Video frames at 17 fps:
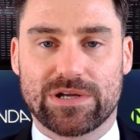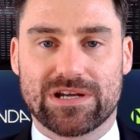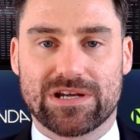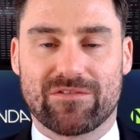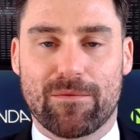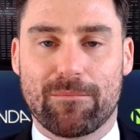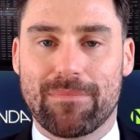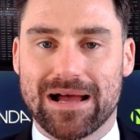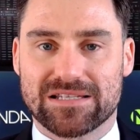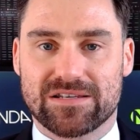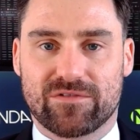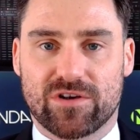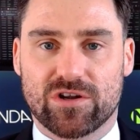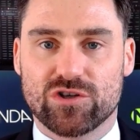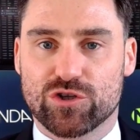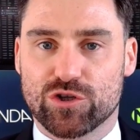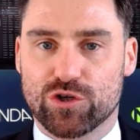have a massive
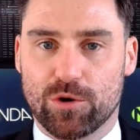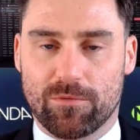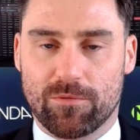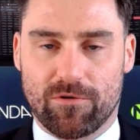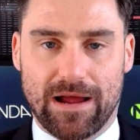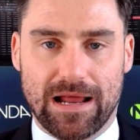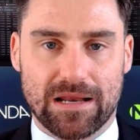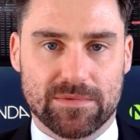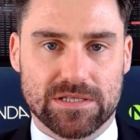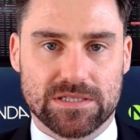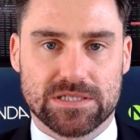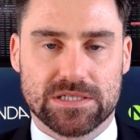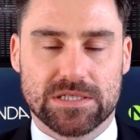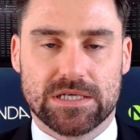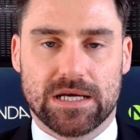consumer element